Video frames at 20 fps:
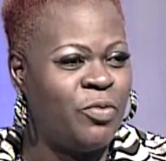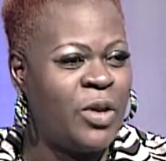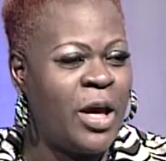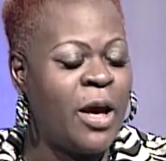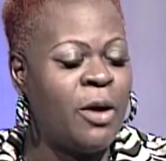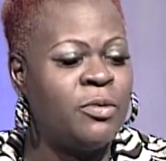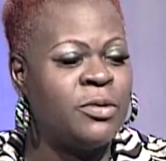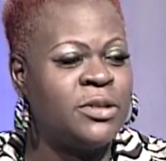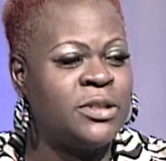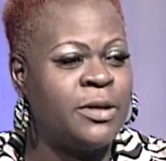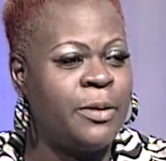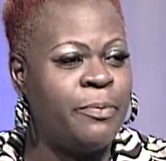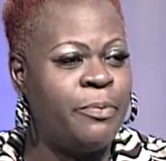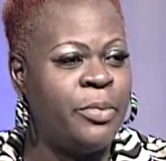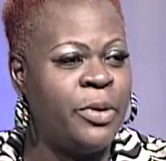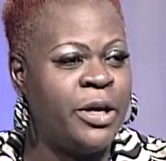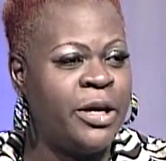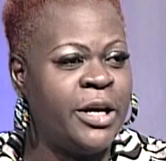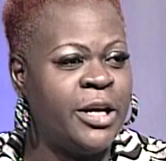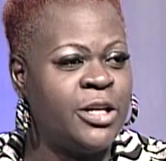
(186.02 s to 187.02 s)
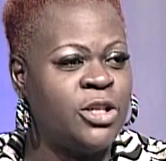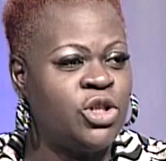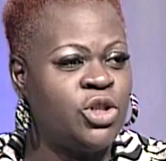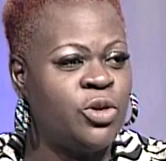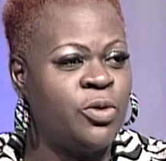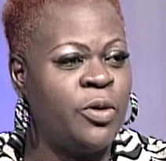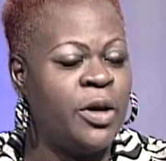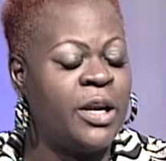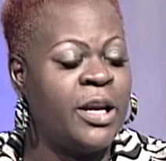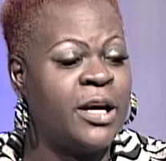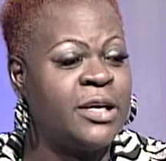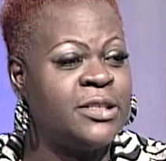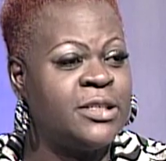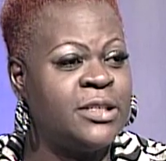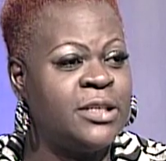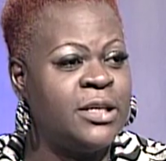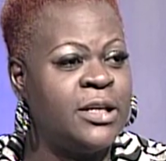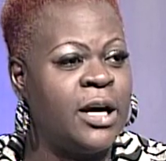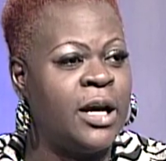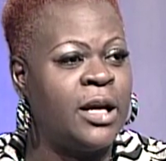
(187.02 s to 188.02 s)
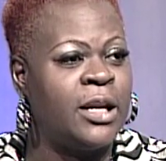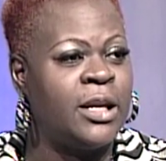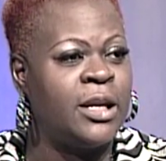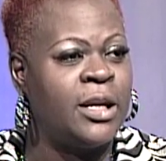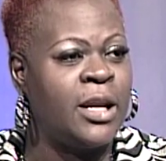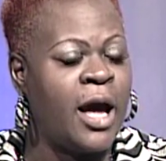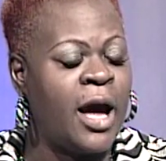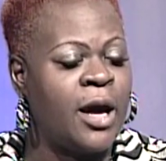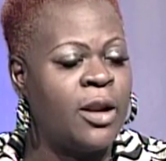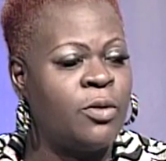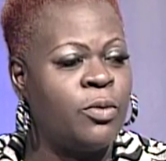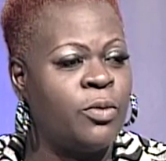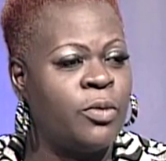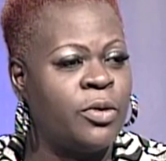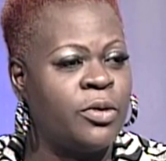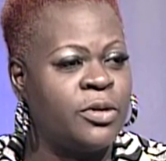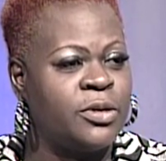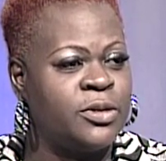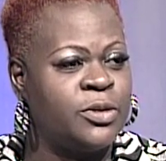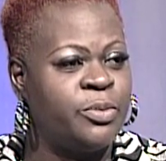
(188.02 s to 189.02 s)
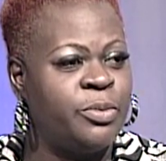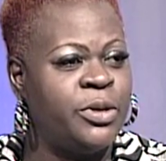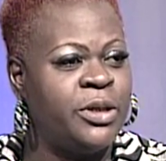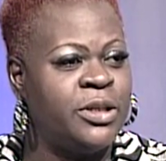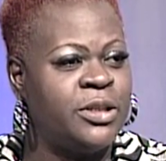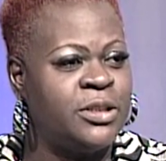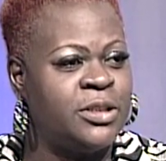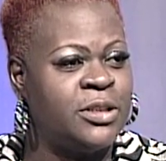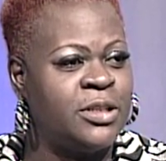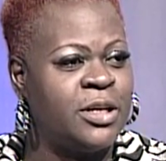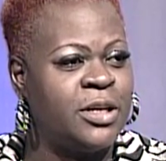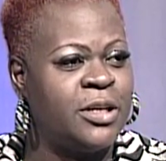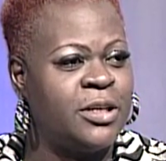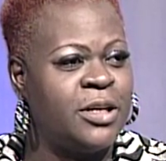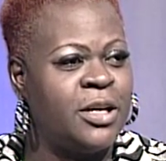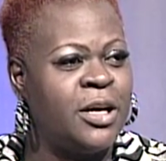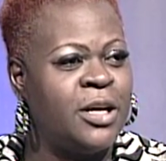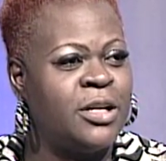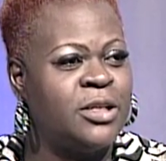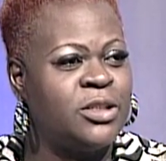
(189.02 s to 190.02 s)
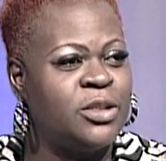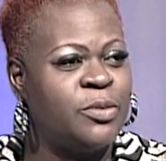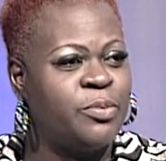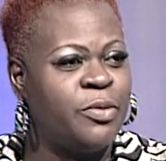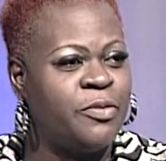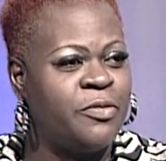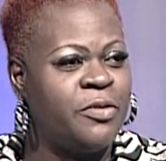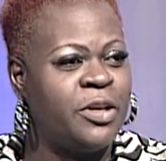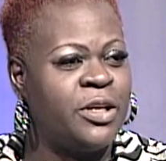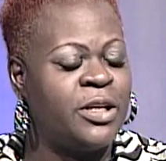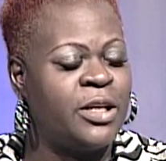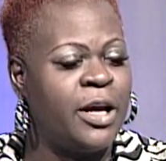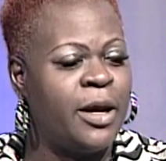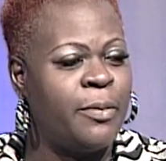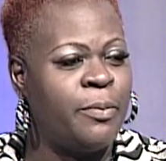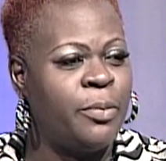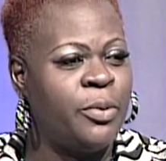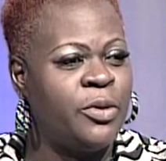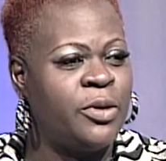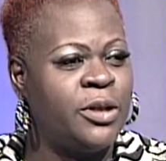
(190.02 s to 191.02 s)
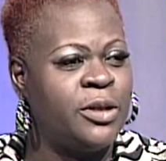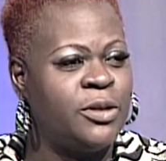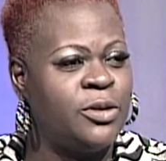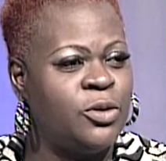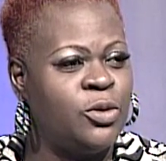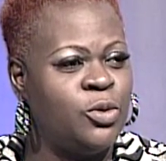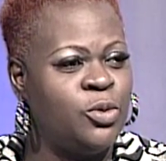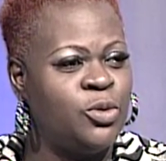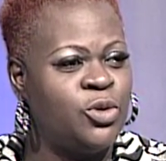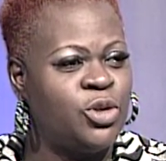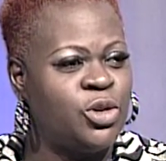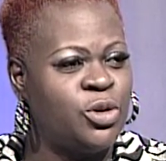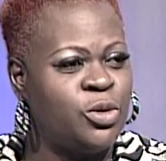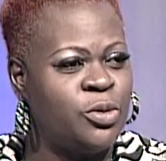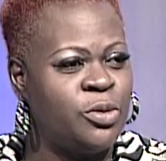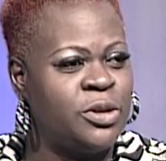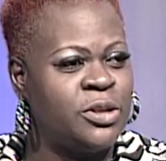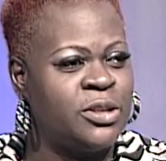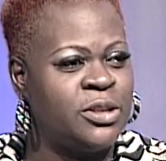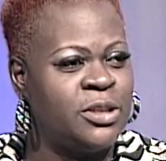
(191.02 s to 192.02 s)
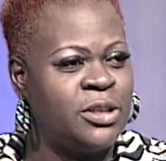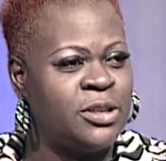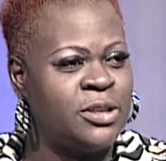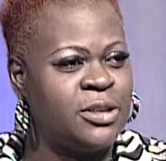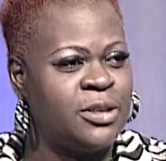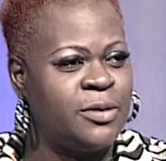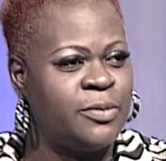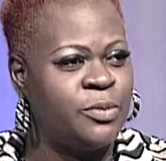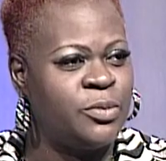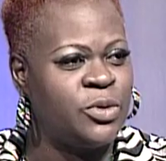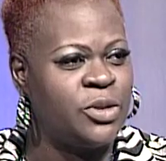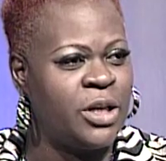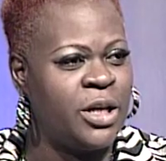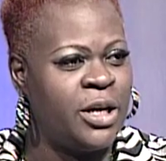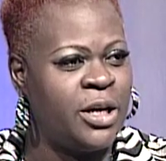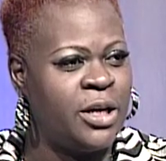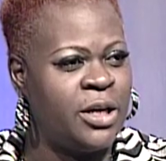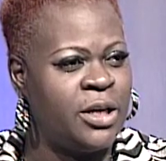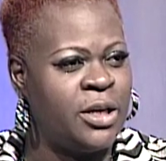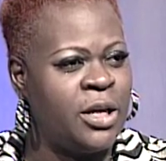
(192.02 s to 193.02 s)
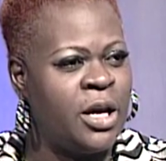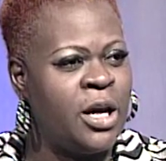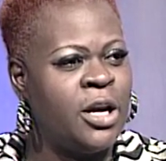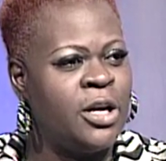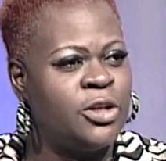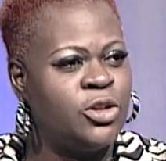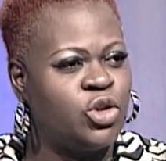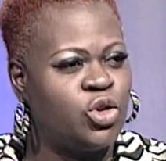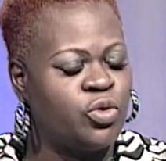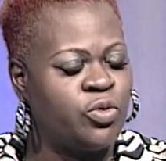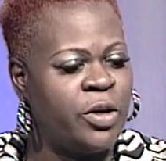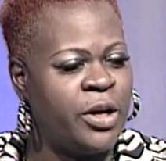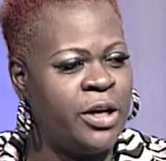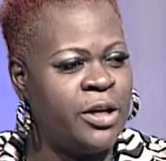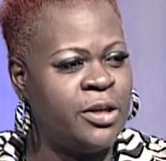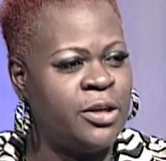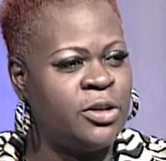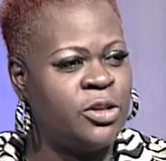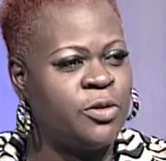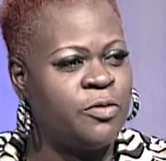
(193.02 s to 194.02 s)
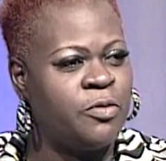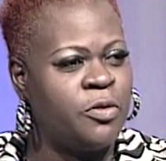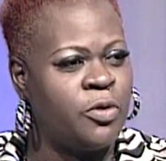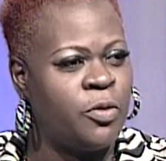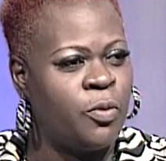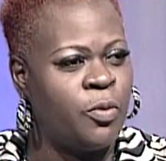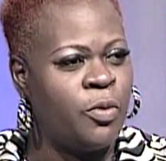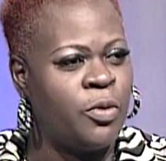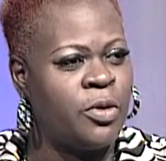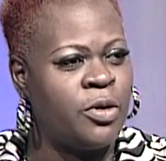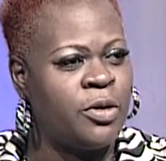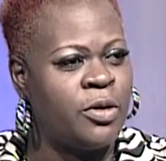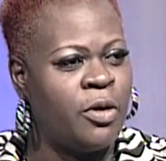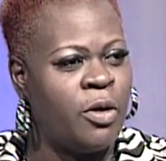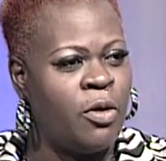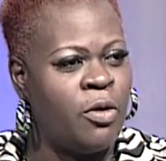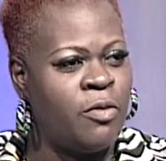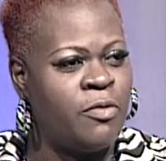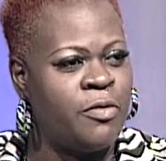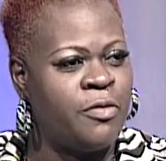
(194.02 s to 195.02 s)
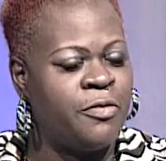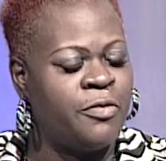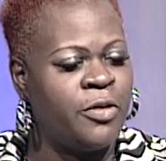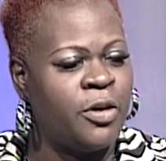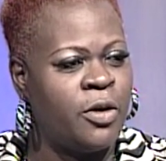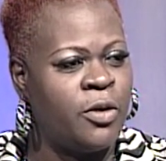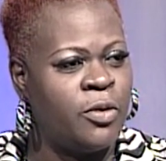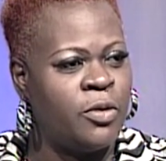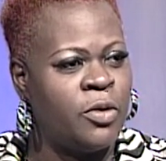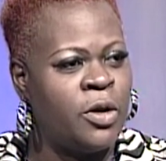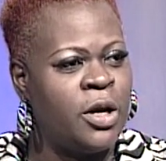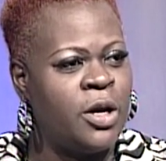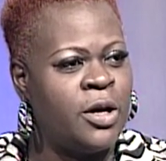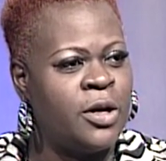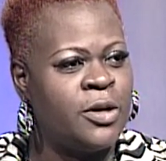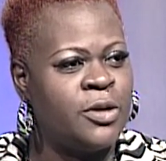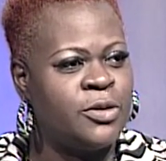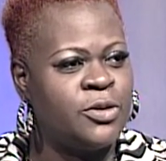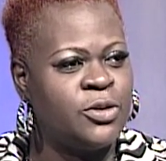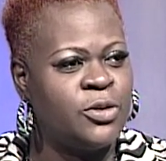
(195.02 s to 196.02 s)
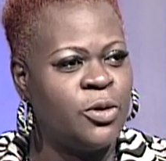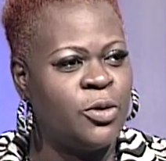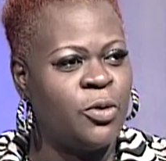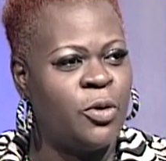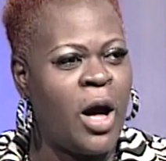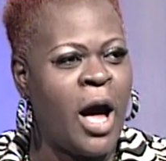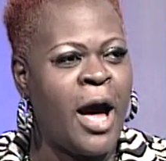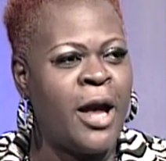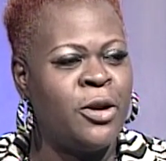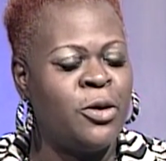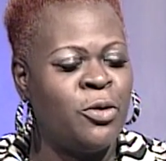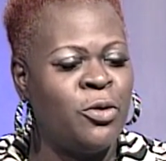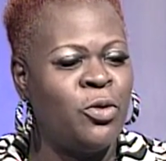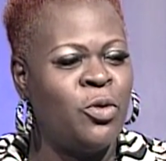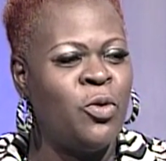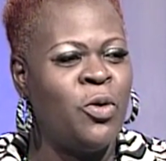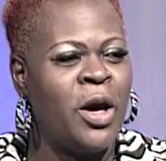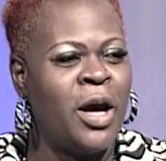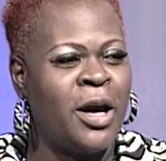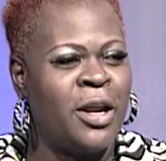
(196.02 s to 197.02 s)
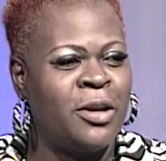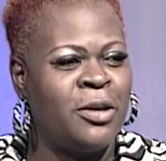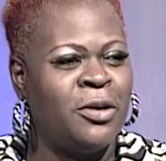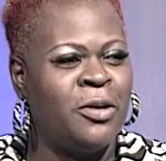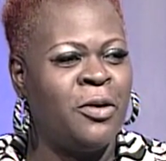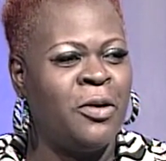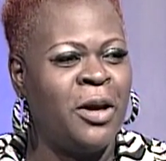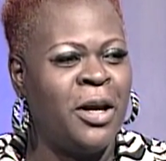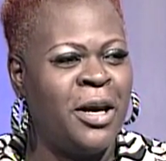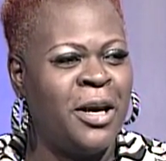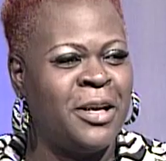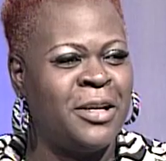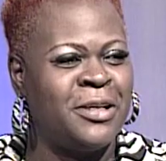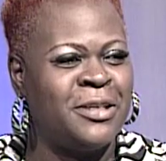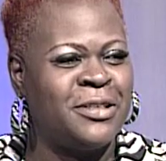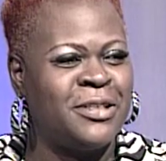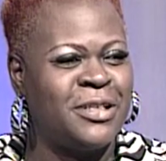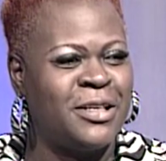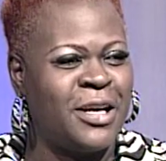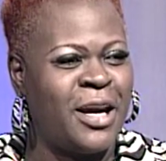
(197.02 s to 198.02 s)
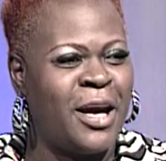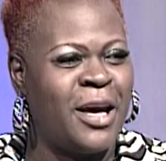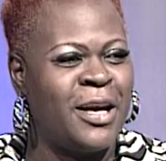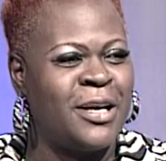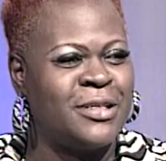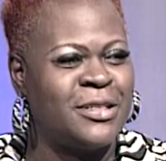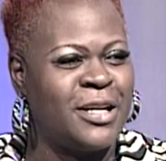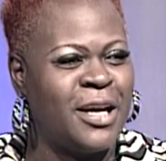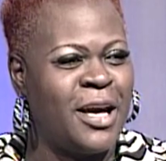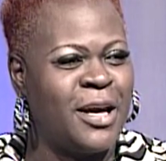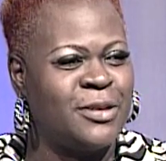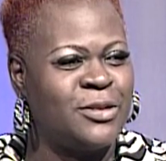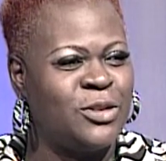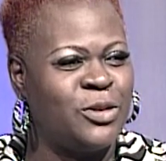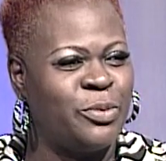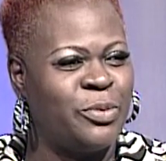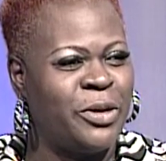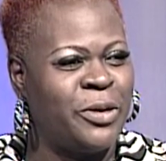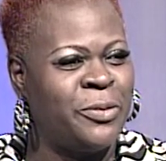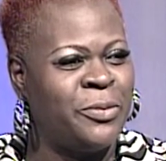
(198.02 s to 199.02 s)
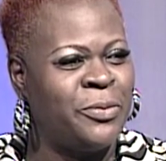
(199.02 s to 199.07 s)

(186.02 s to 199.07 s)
That was a big issue, and I see a lot of work is being done to prevent that, putting new sewer systems in, drainage for the water to overflow. So I know you had your hand into that as councilman.